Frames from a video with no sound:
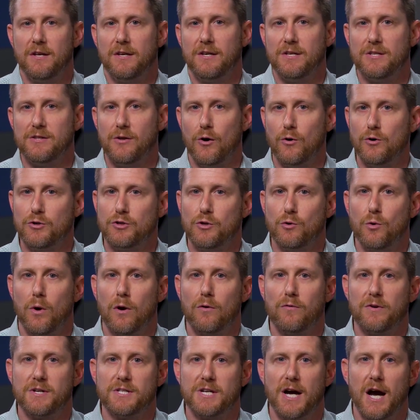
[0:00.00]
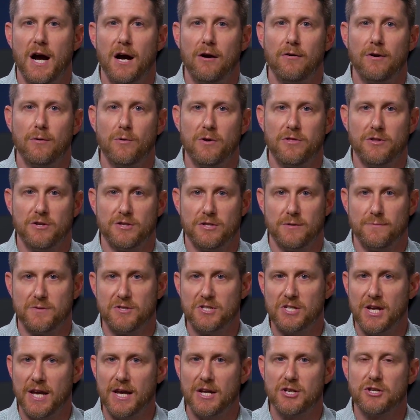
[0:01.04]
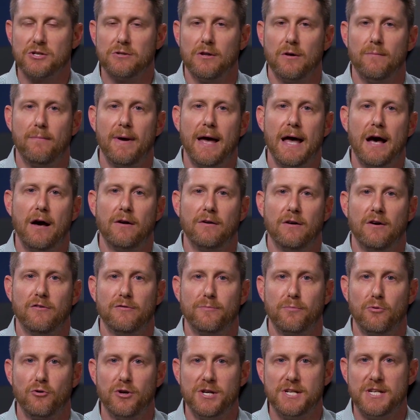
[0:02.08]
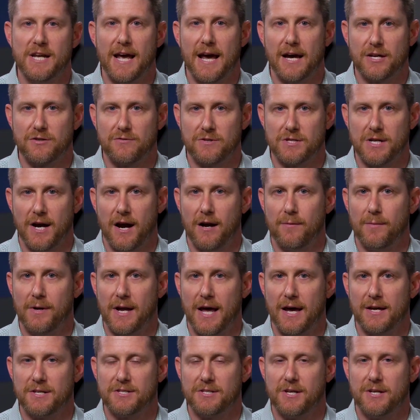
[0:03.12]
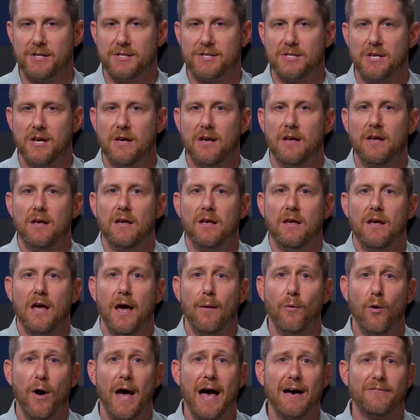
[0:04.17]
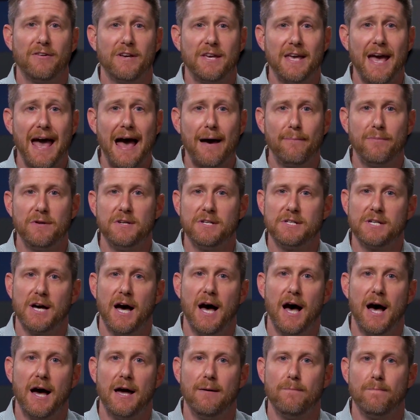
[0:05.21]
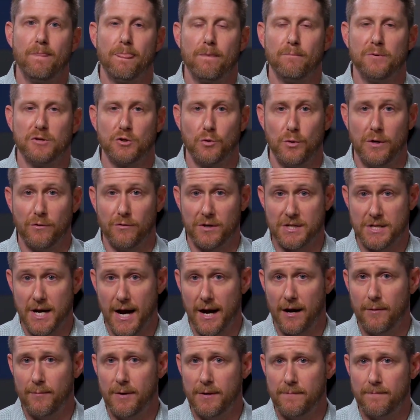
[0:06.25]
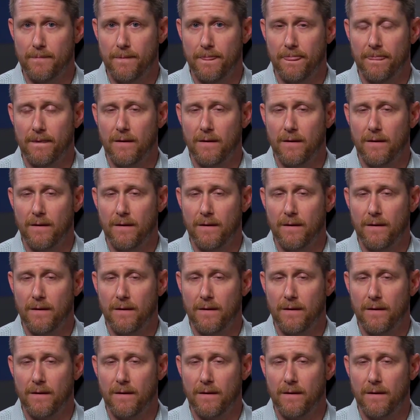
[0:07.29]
is those who are retiring with a substantial amount of pre-tax retirement assets and will have a gap in time between retirement